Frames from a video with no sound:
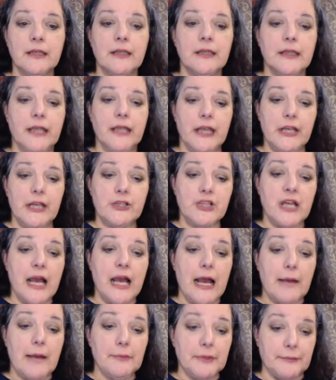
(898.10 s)
Each
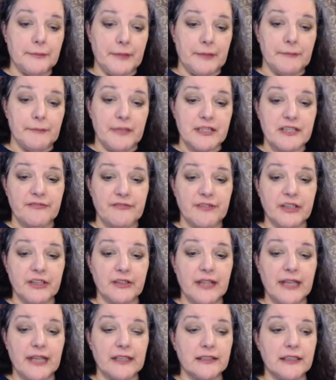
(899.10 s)
compliment must feel
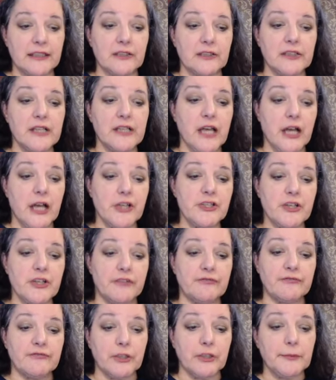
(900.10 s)
like a little nudge
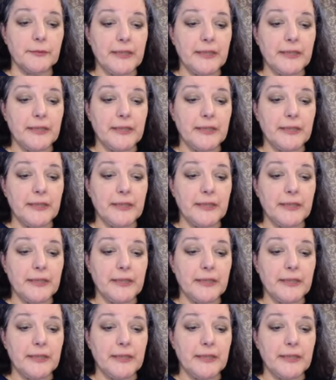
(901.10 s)
affirming